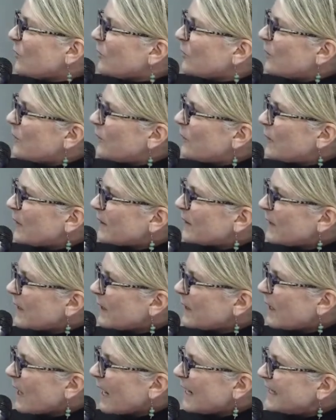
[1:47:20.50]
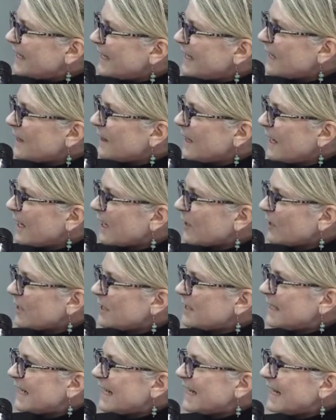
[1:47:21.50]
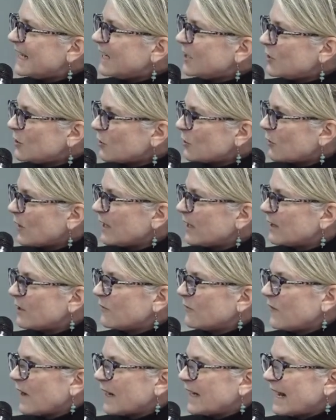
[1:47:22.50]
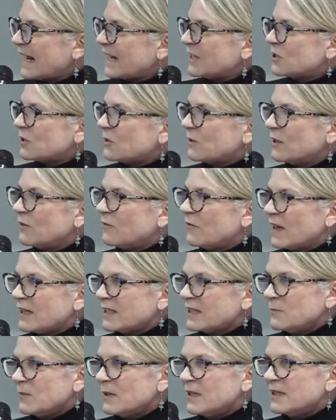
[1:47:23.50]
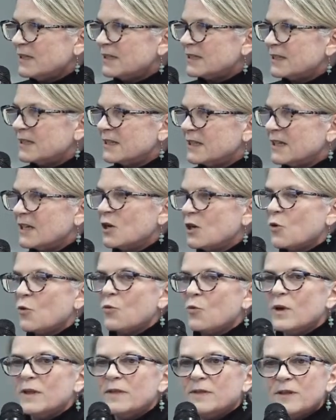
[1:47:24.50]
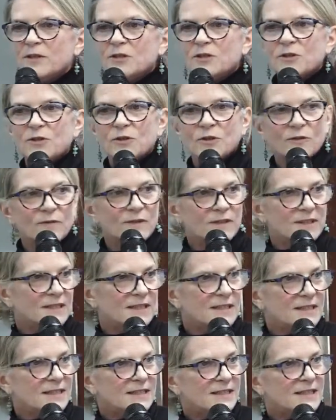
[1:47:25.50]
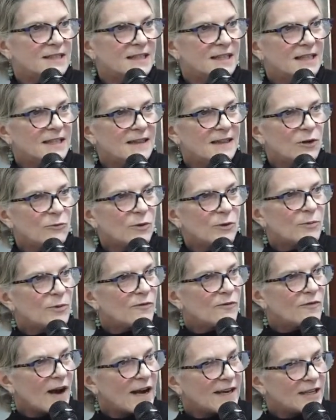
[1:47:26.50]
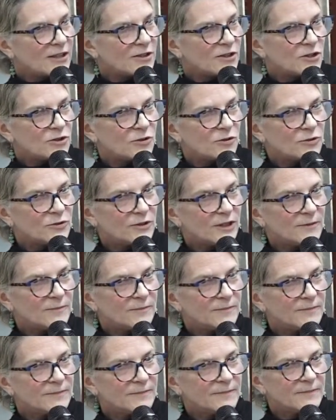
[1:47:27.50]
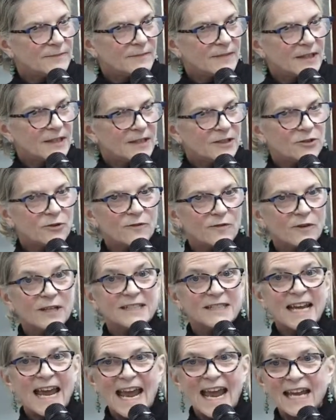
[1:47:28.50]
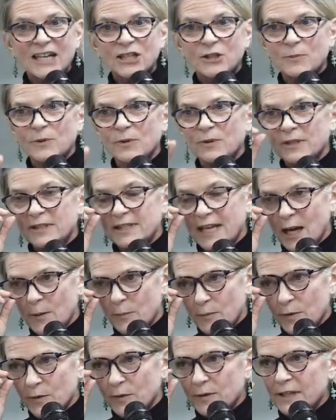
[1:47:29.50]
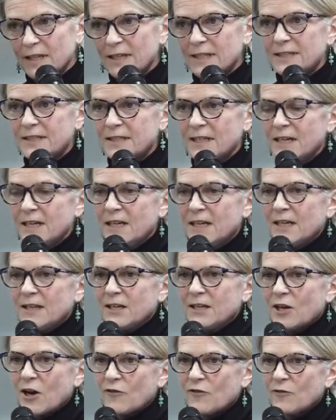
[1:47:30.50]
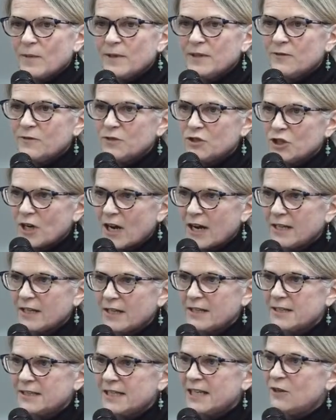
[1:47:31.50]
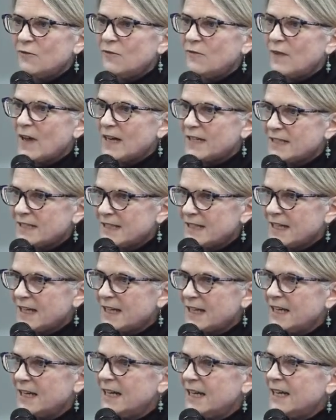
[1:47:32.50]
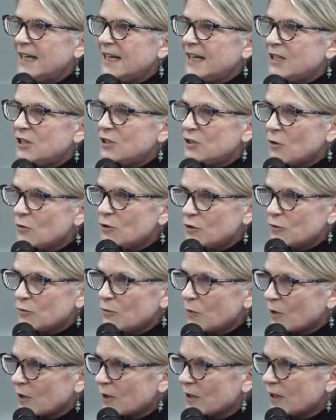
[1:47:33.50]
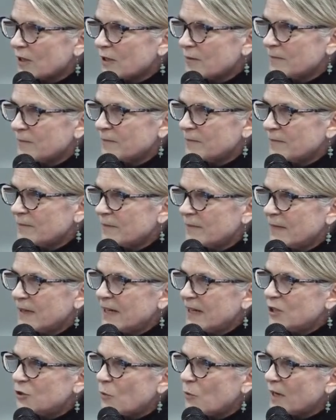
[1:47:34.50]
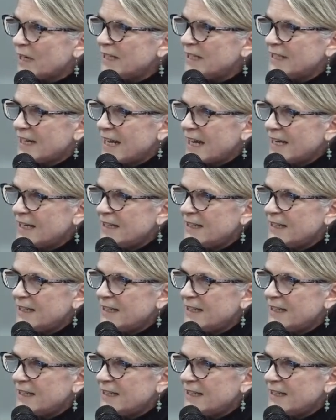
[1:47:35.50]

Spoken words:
But the idea there is to integrate the financial investment with the services that we're providing to children. So a very tangible example is the government of China's investing in social work. In 2010,